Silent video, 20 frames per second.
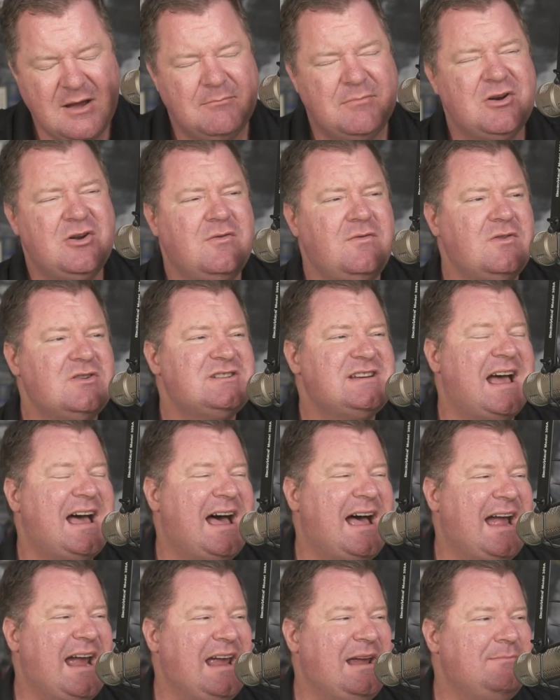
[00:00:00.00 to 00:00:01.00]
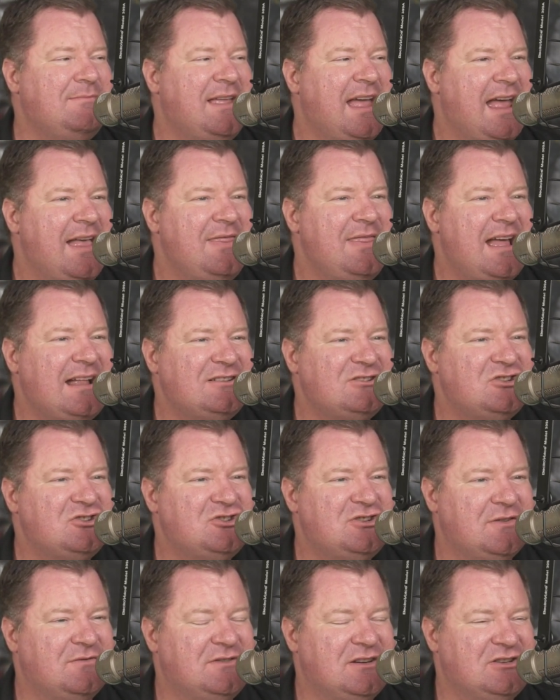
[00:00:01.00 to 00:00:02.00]
But over time, that's
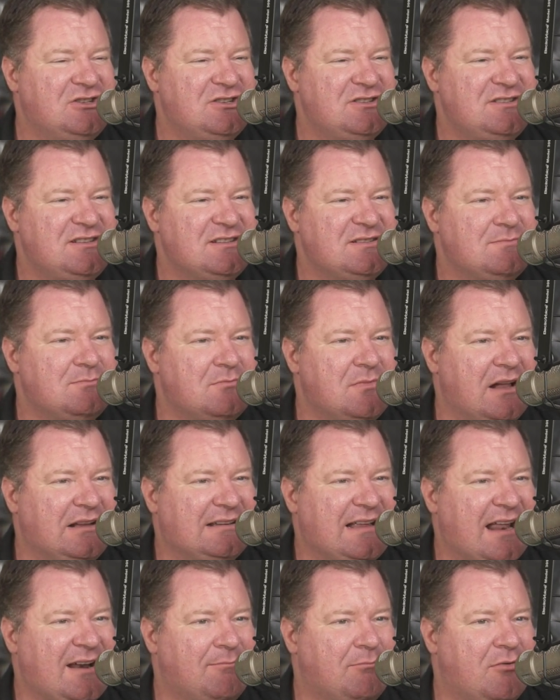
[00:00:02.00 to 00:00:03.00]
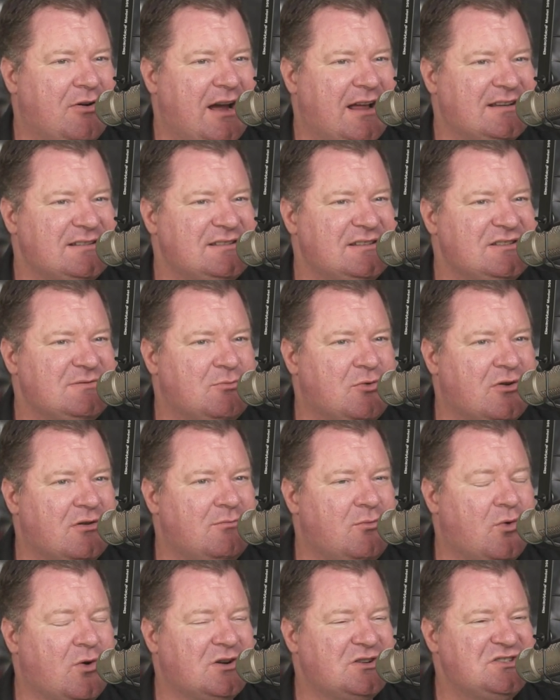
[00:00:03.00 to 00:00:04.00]
shifted. Just as a lot of Protestants more
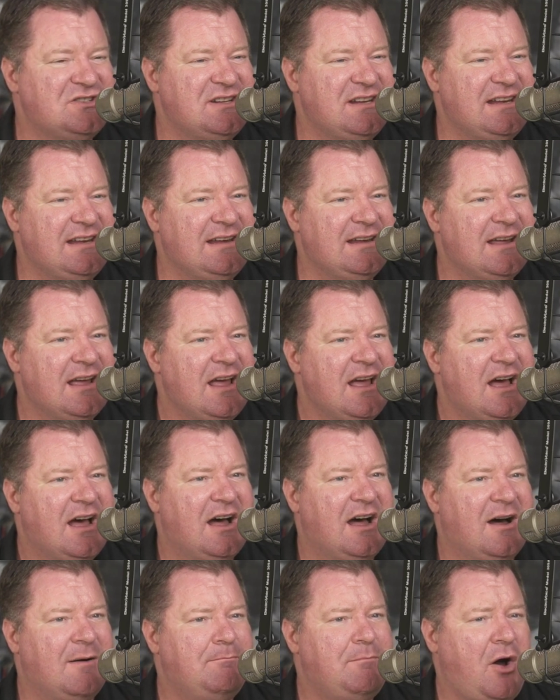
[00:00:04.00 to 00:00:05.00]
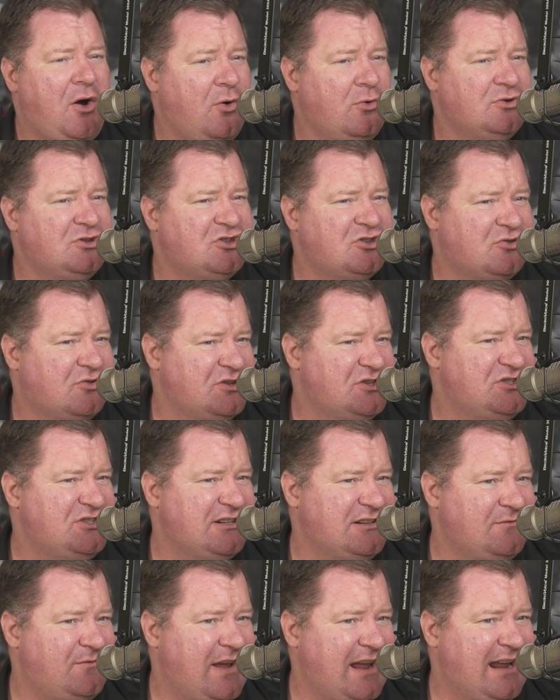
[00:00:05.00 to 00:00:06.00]
and more see
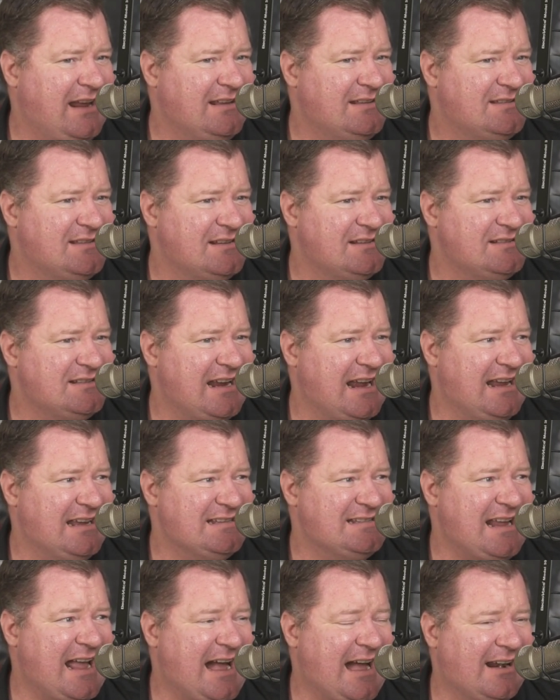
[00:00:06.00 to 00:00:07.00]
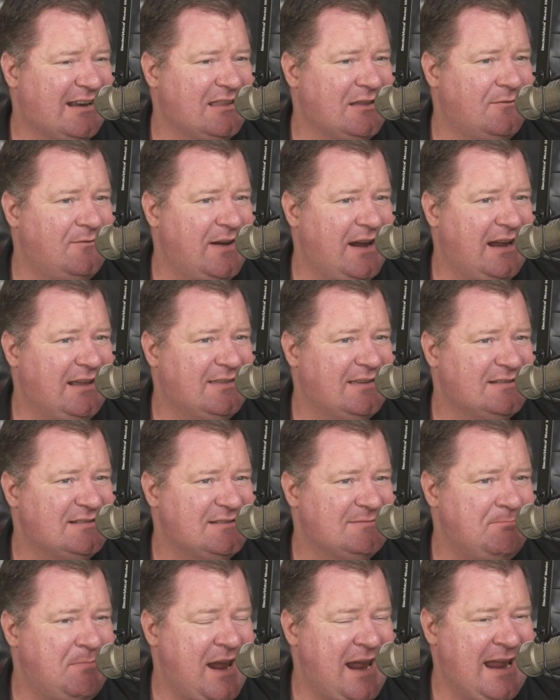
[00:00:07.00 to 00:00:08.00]
post-Christian faiths as out of the faith,
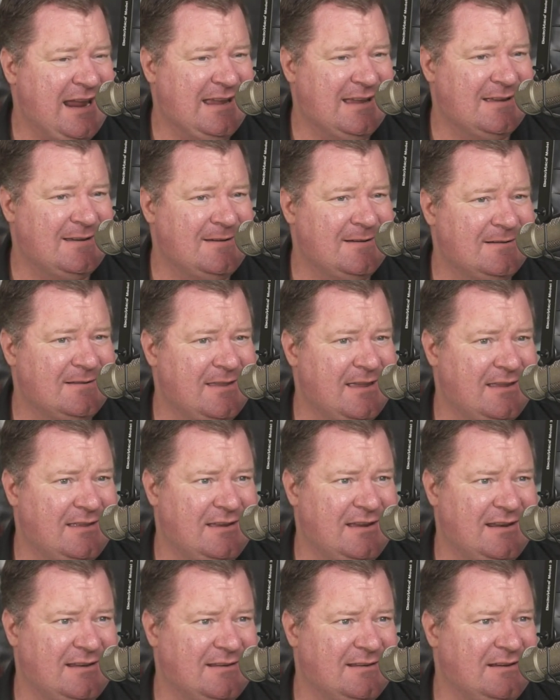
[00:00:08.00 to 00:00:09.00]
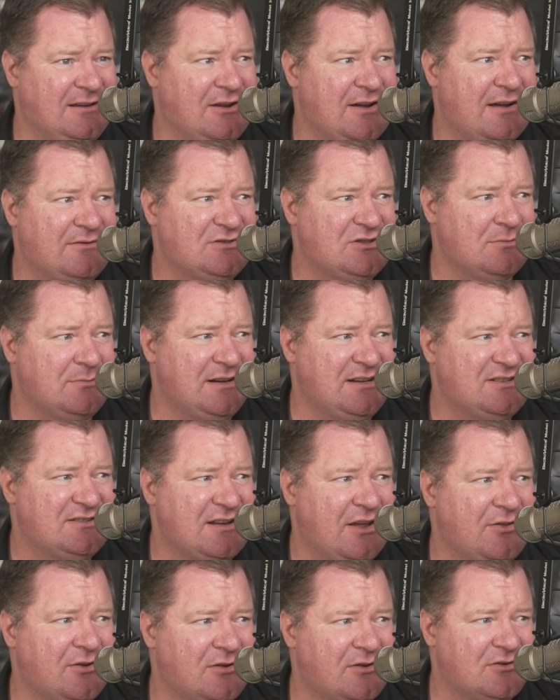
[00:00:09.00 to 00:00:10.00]
as pagan, and then you have so many
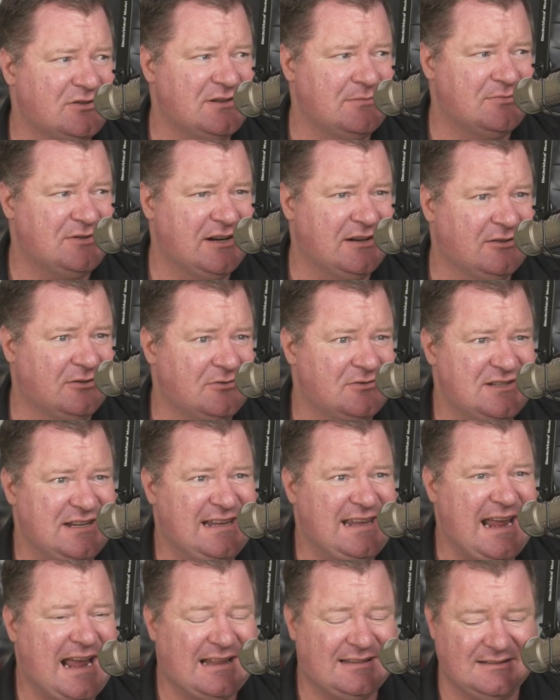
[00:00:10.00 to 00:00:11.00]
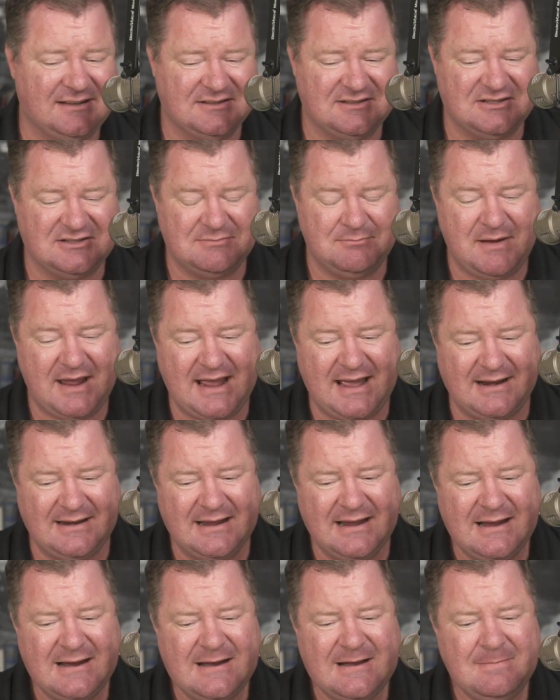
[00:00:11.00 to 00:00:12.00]
Southerners in particular who see Catholics as
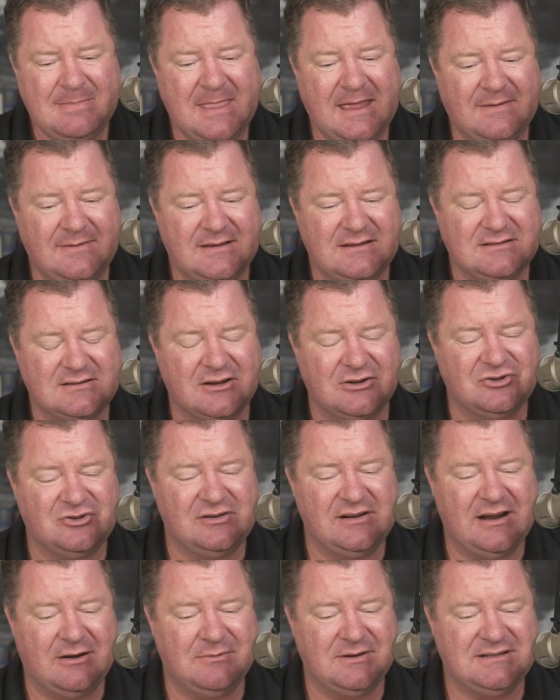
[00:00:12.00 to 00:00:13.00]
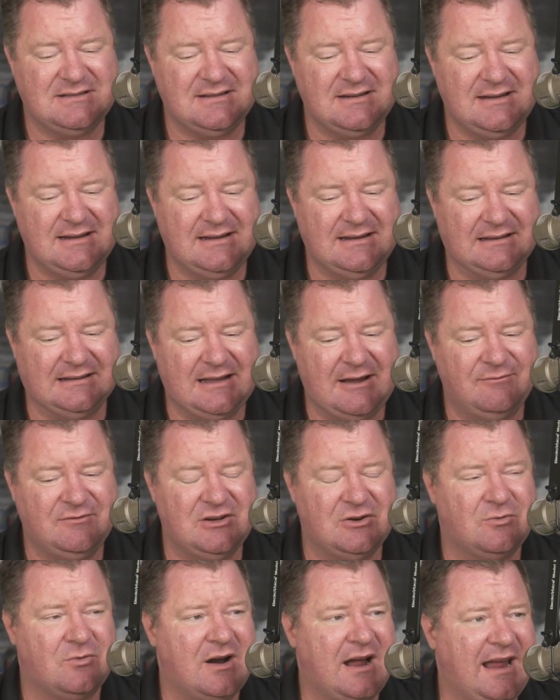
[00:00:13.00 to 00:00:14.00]
bad. In this country now, we see
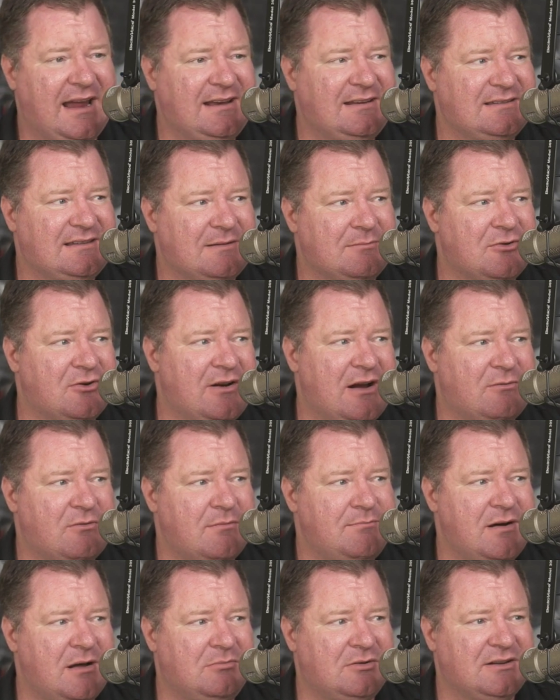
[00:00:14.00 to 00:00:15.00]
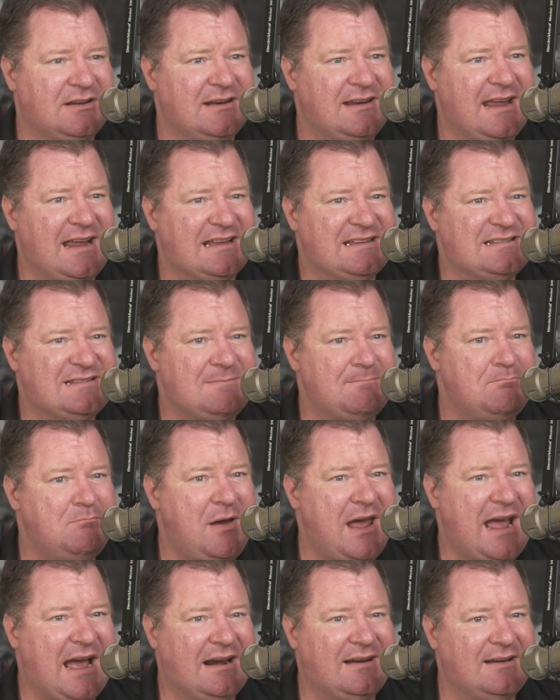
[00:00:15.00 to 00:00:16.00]
left and right, Democrat, Republican, as
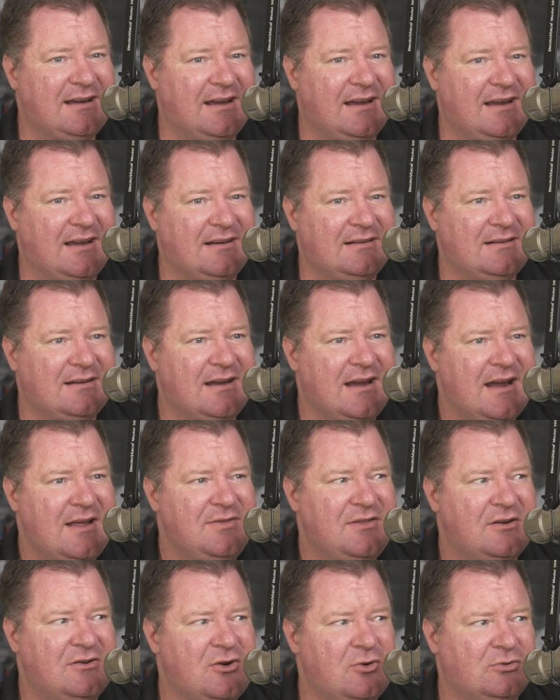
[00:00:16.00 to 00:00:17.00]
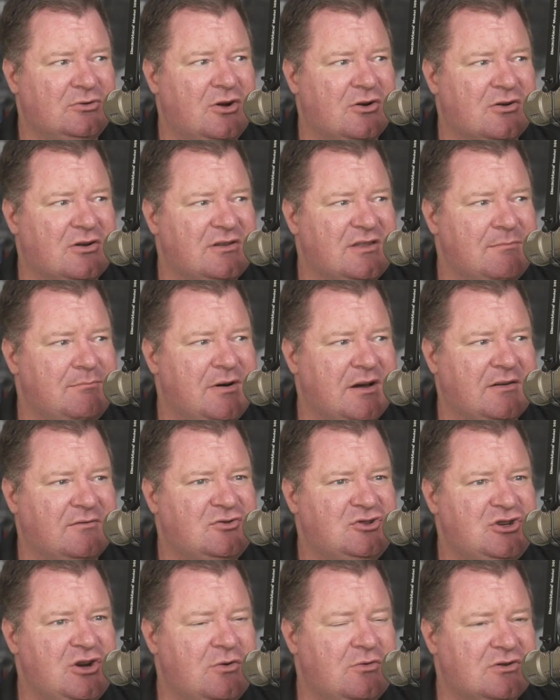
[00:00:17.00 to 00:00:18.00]
bad. And they're no longer the butt
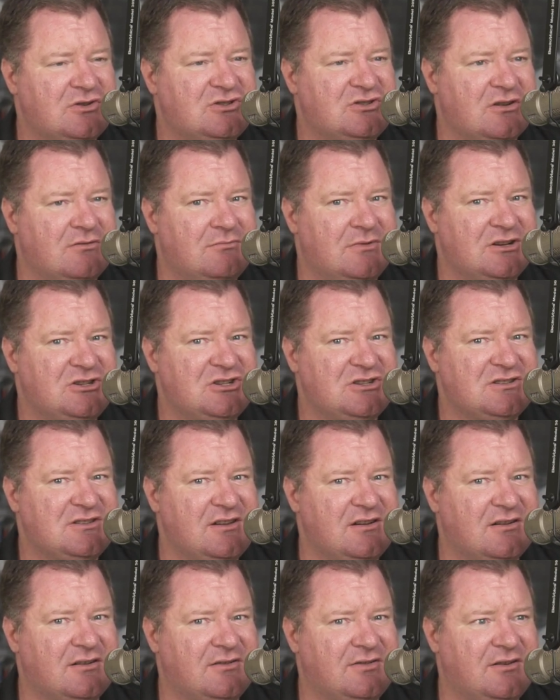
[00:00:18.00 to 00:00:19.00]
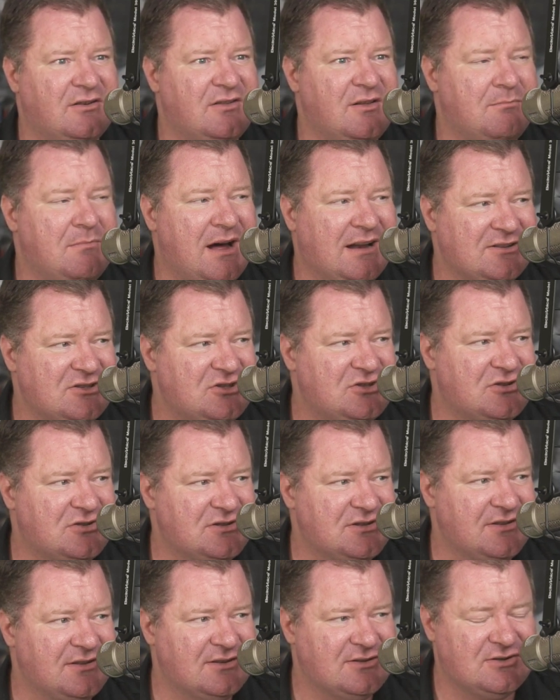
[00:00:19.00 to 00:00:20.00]
of jokes so much as they're the
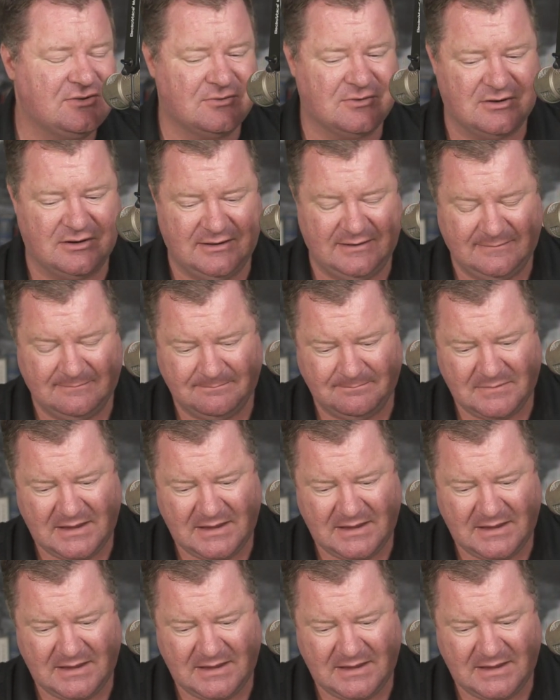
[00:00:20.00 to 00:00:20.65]
monsters in the story.